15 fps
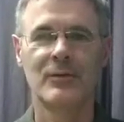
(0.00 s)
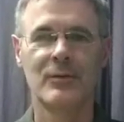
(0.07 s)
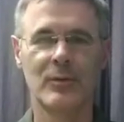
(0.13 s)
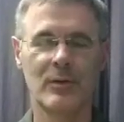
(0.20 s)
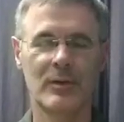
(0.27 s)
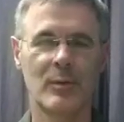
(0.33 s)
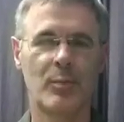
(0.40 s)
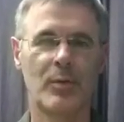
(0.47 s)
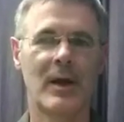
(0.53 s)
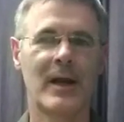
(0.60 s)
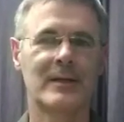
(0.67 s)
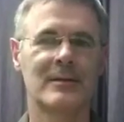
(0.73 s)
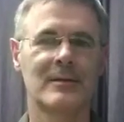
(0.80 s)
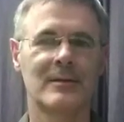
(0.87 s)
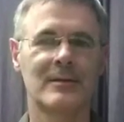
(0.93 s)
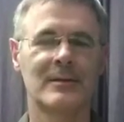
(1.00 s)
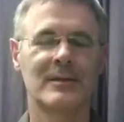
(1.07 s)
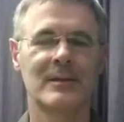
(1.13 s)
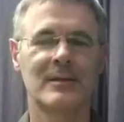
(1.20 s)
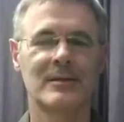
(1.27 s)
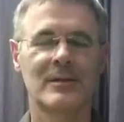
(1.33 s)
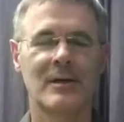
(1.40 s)
doing the practical
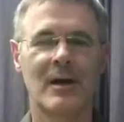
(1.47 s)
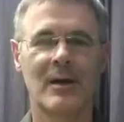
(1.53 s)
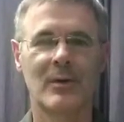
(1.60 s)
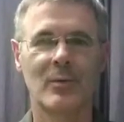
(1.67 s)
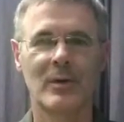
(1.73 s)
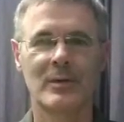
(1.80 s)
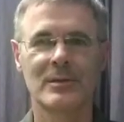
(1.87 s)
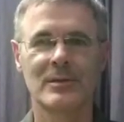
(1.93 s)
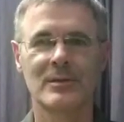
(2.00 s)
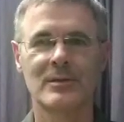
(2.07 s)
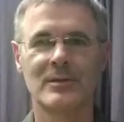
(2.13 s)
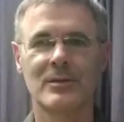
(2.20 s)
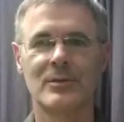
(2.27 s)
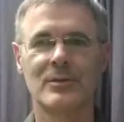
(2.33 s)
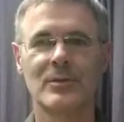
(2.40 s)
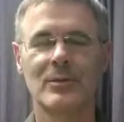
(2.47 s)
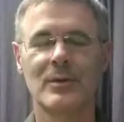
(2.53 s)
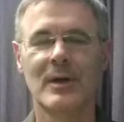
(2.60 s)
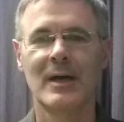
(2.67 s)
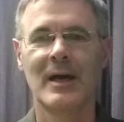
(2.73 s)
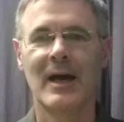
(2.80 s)
things God wants us to do.